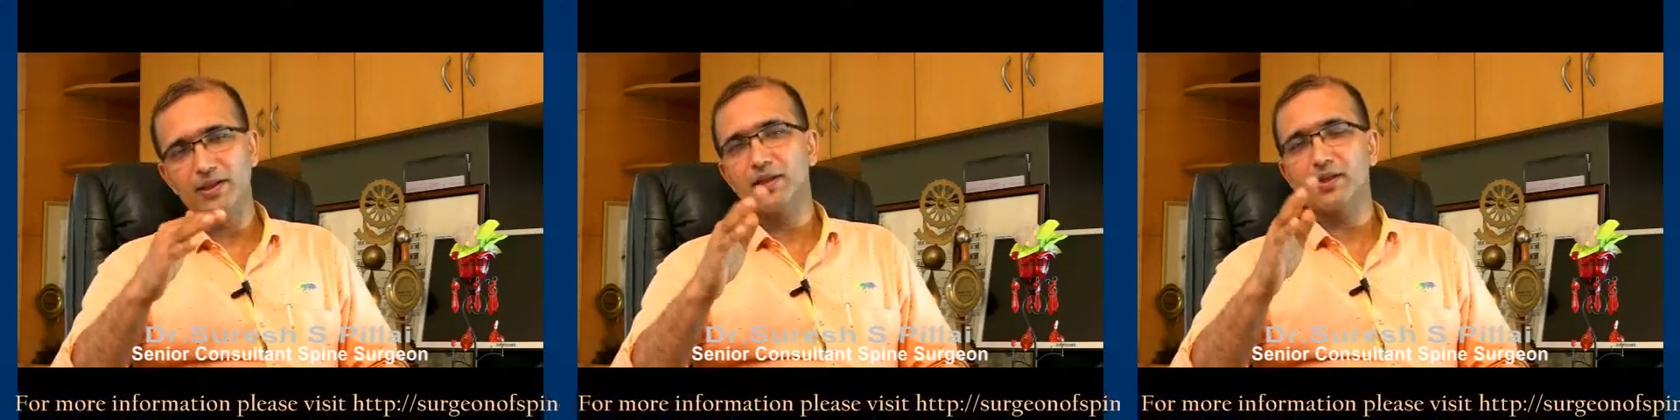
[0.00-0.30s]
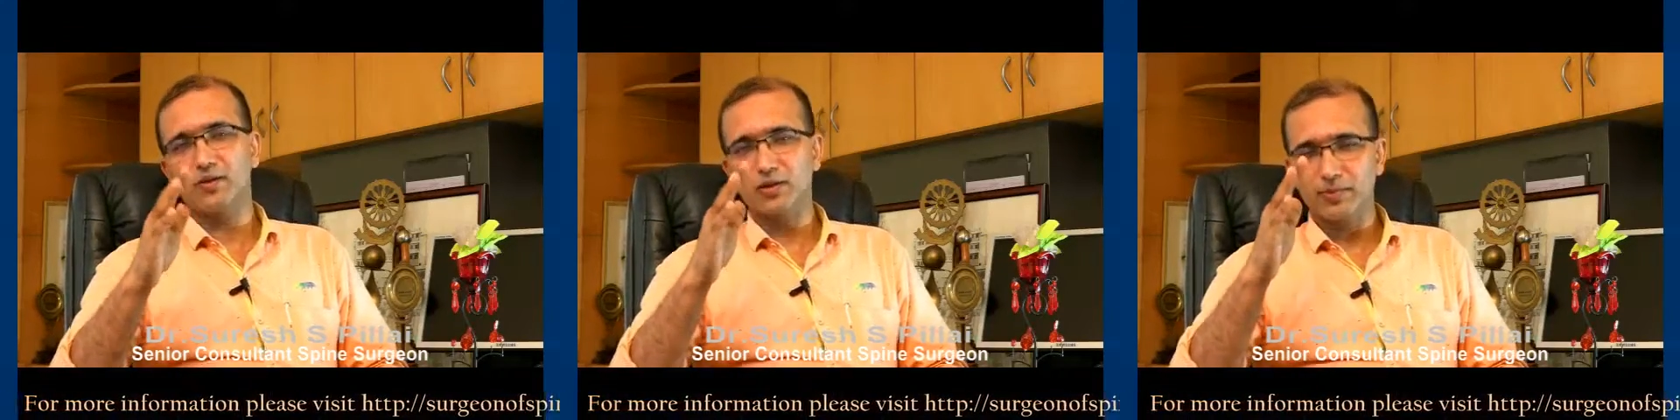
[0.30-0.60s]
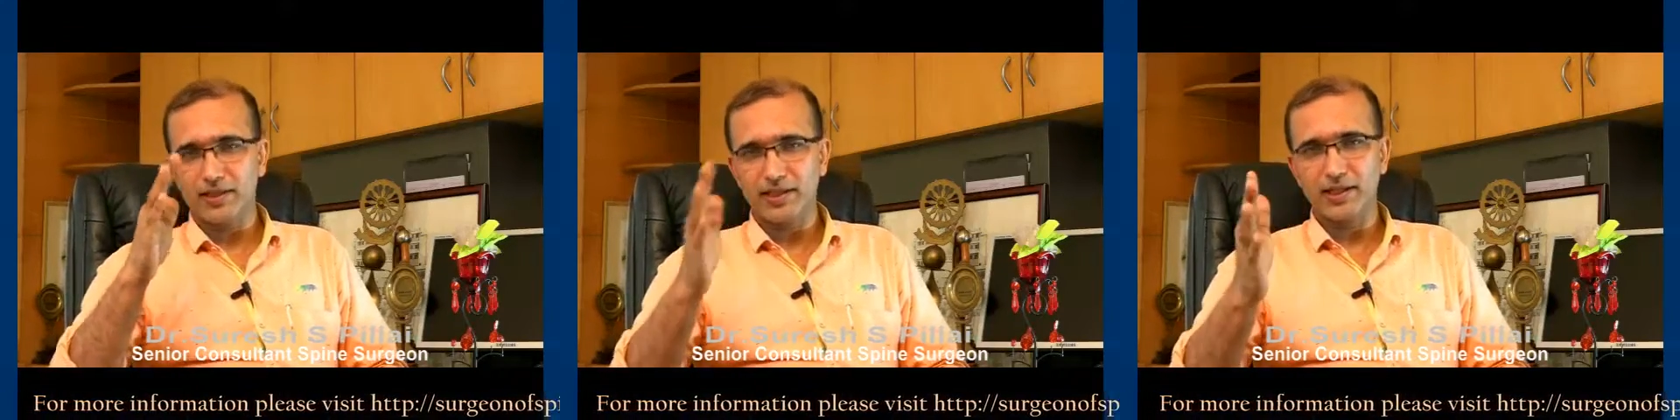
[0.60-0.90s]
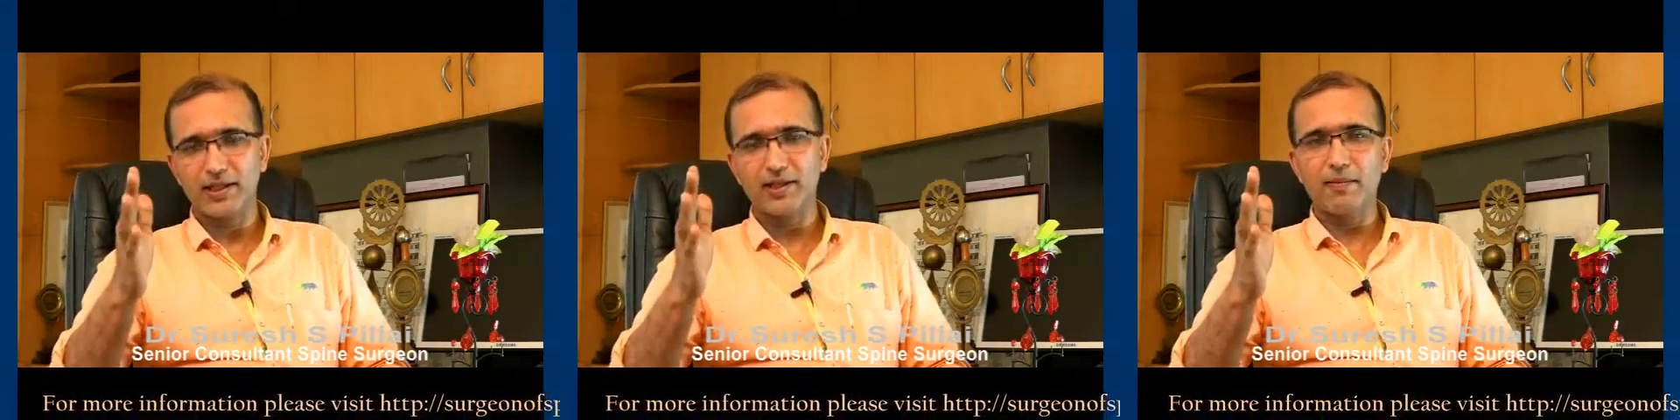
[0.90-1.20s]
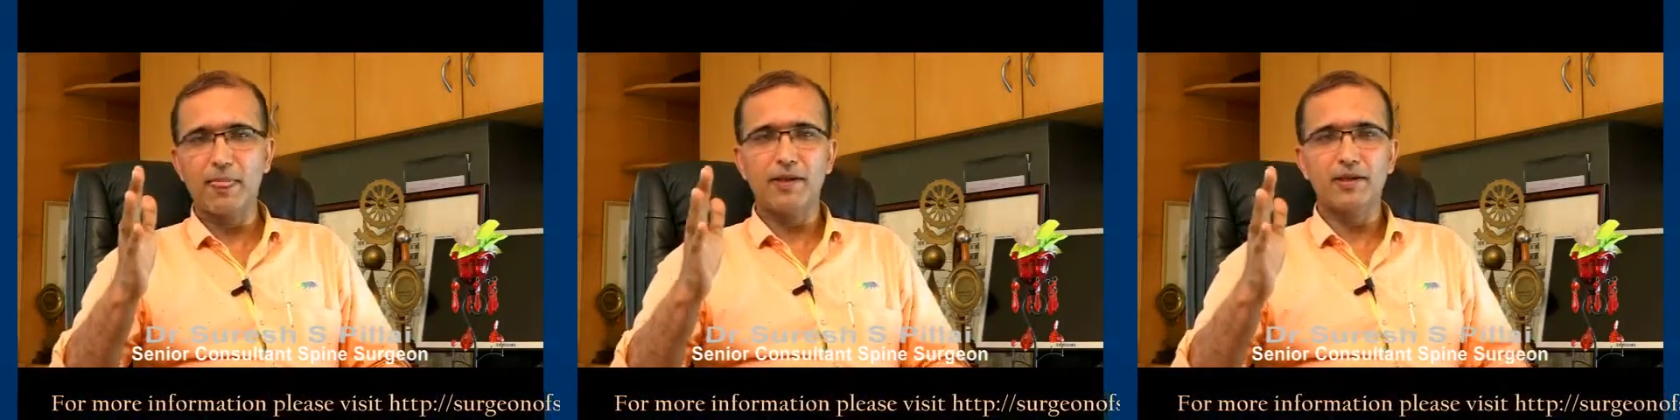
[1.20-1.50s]
The cosmetically
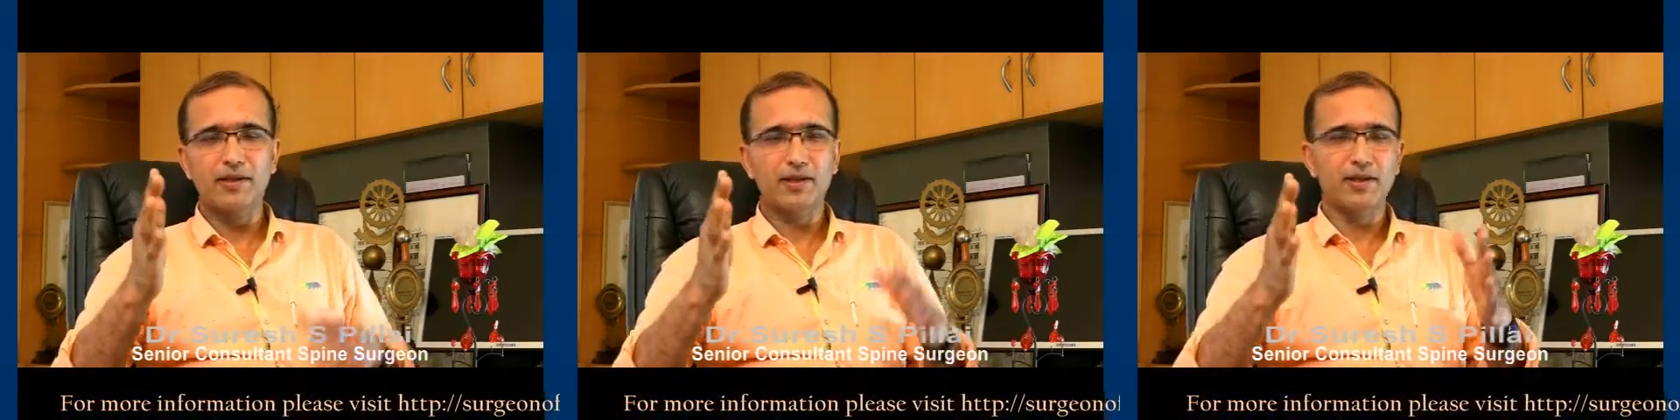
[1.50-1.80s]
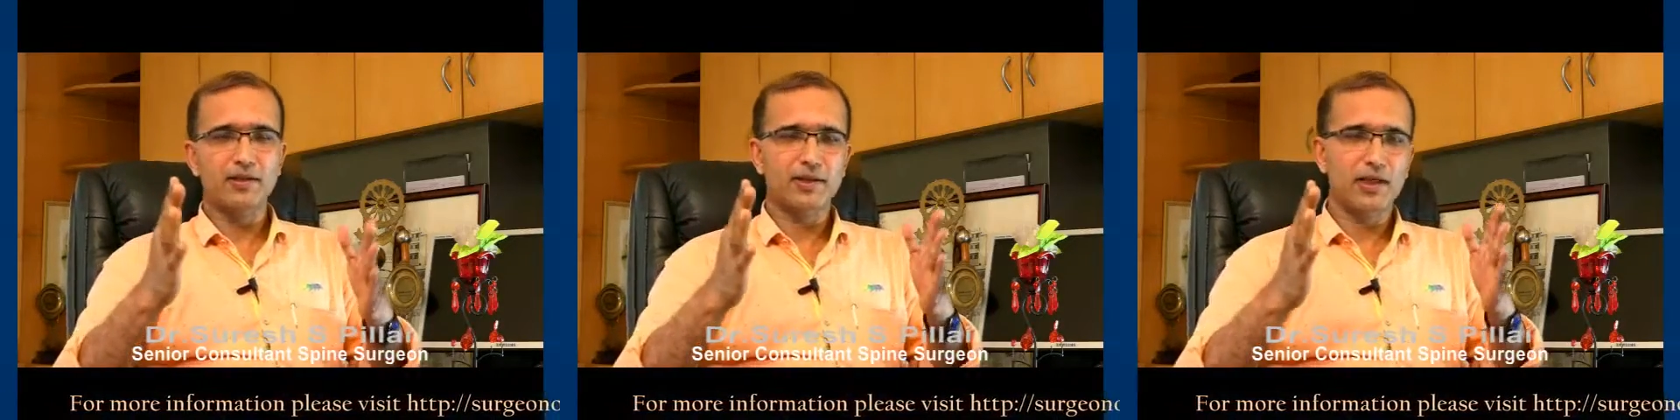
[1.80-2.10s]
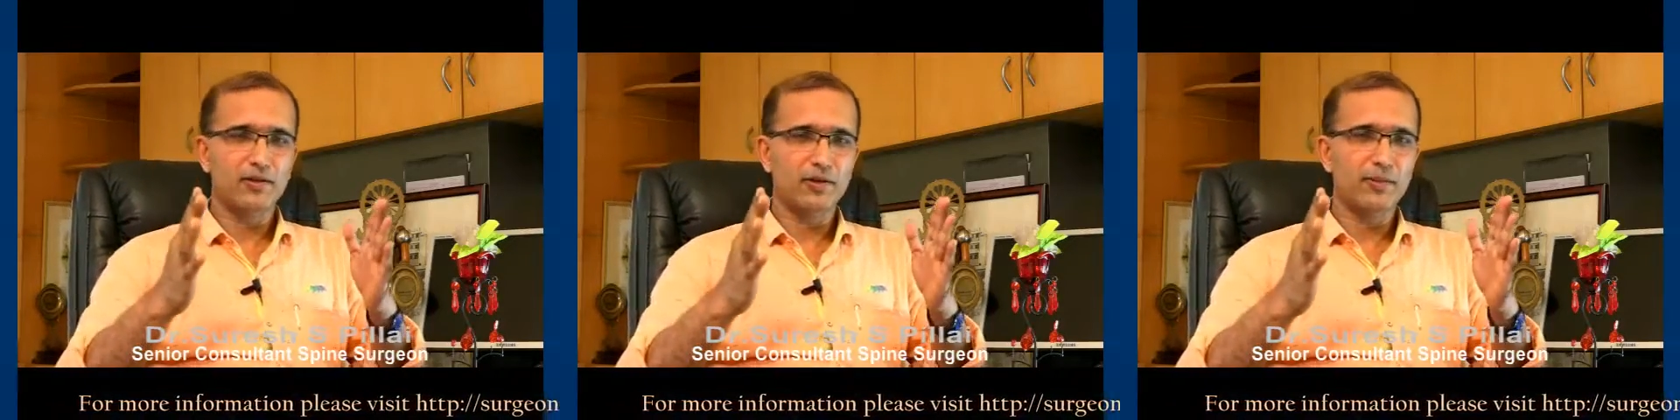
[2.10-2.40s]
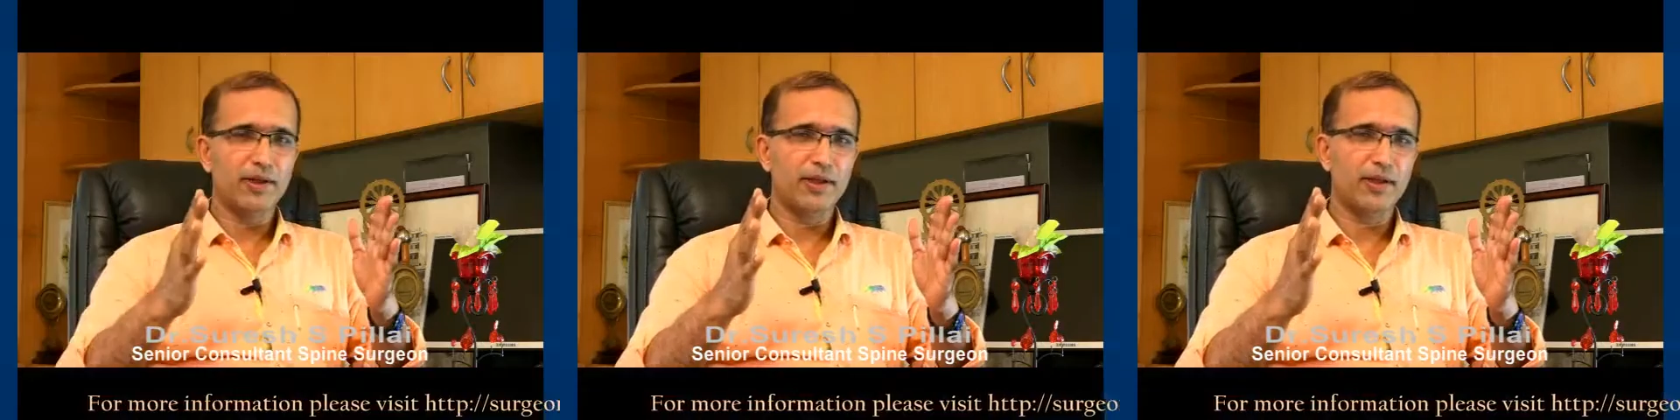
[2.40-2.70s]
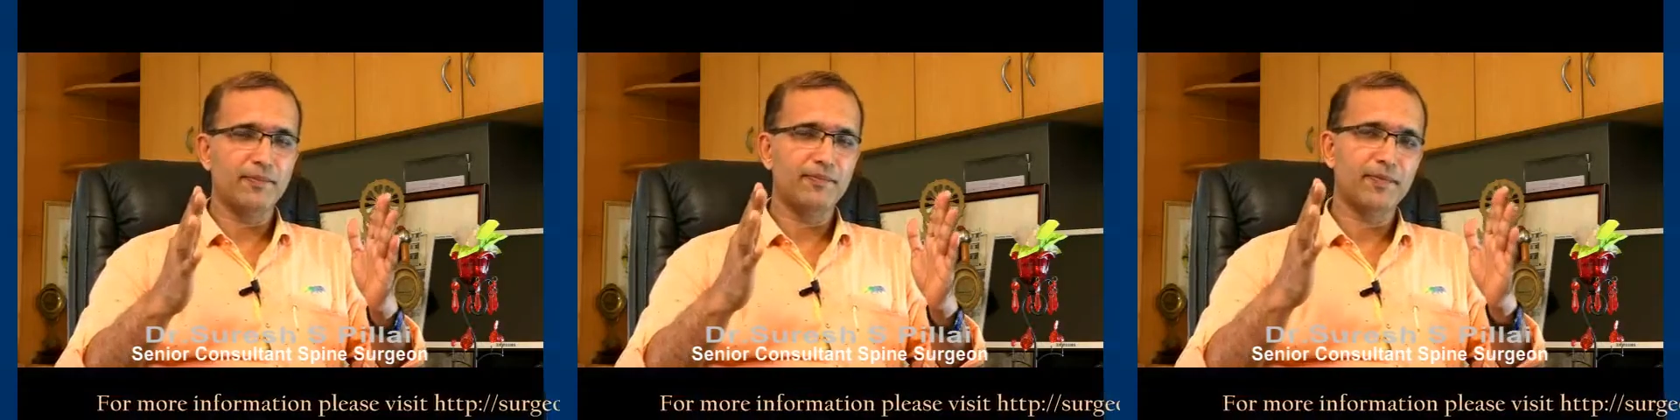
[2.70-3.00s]
the child will be
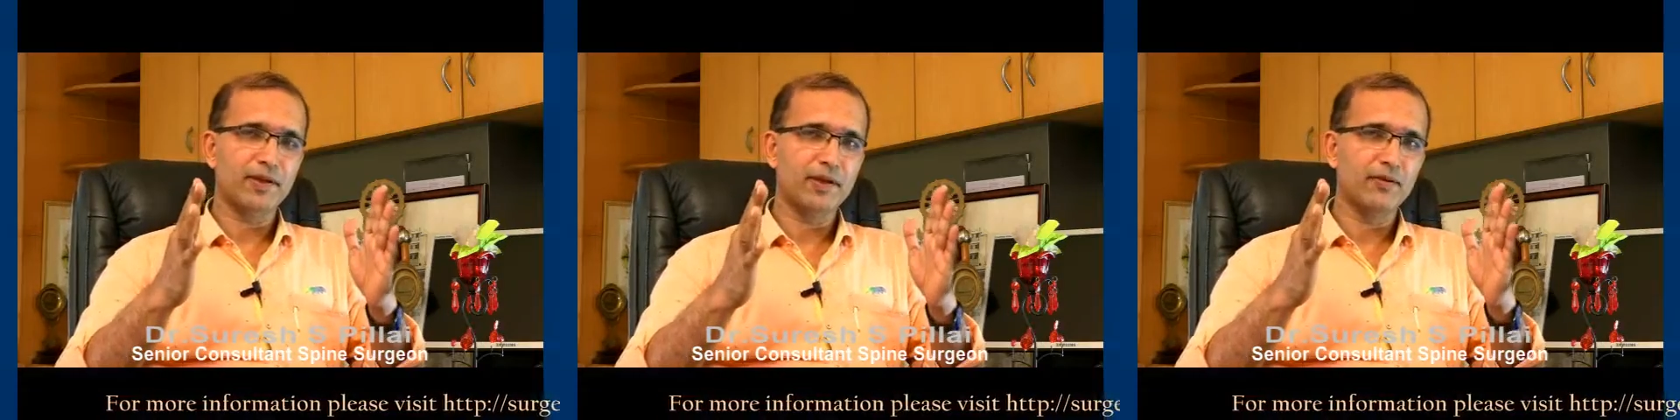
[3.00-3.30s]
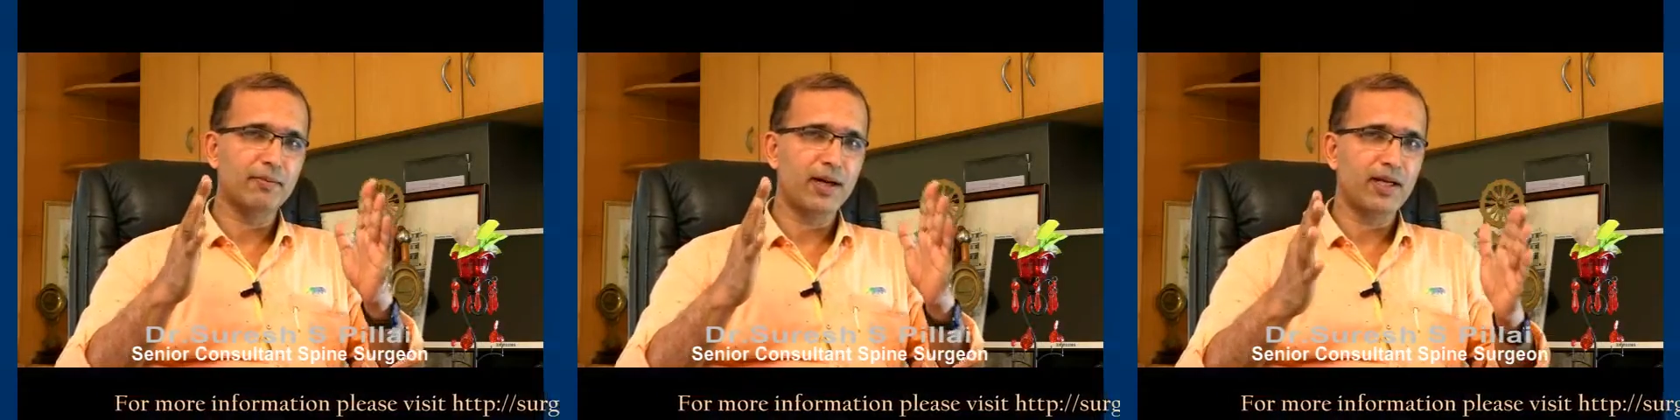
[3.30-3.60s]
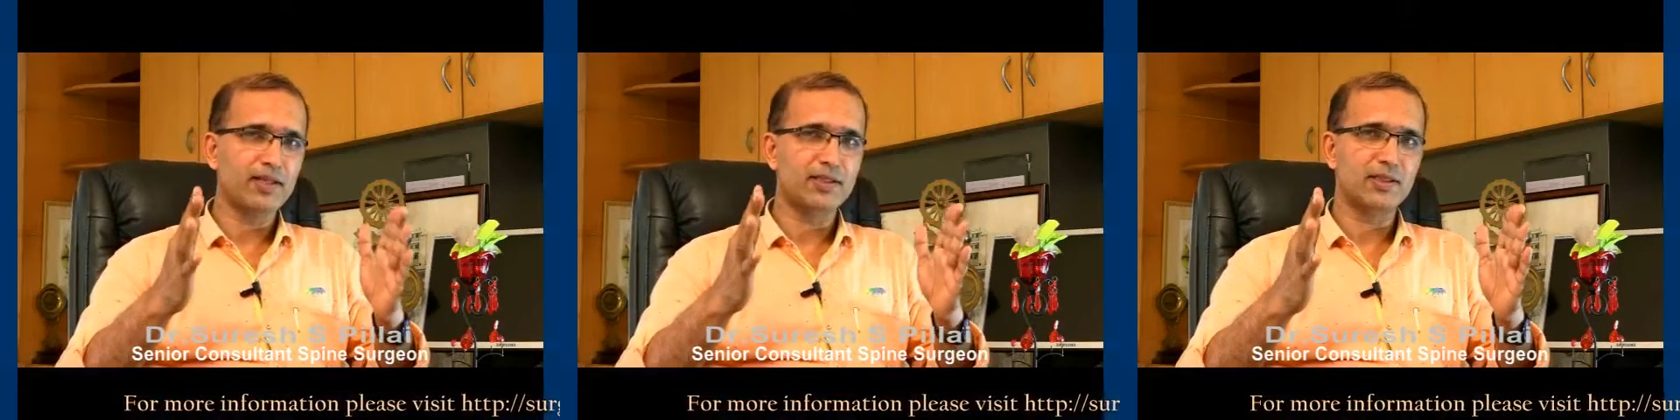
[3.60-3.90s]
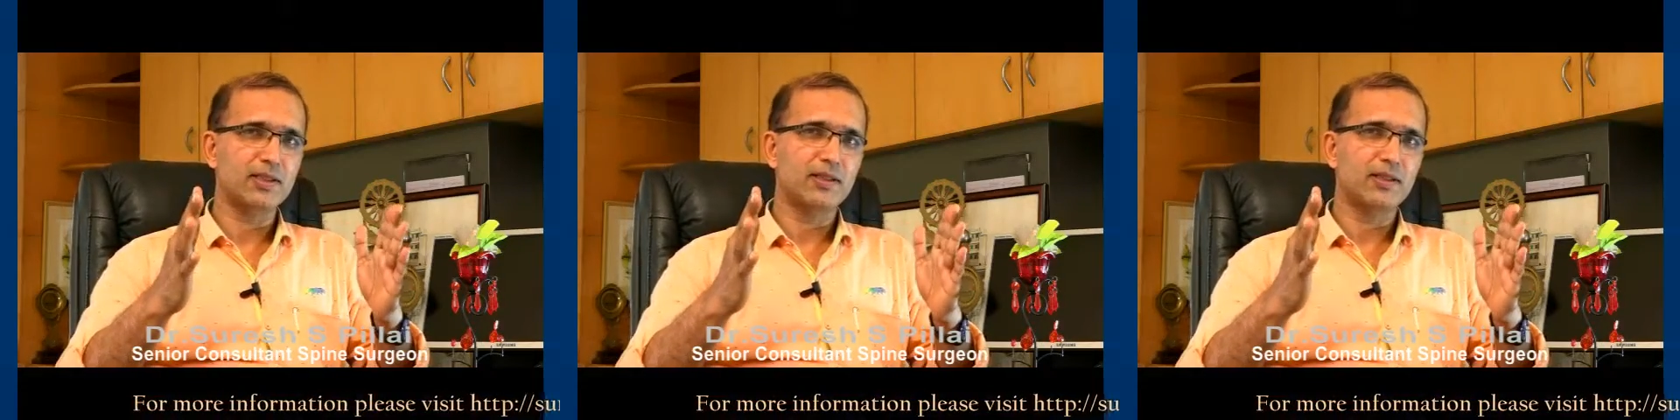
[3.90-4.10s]
balanced,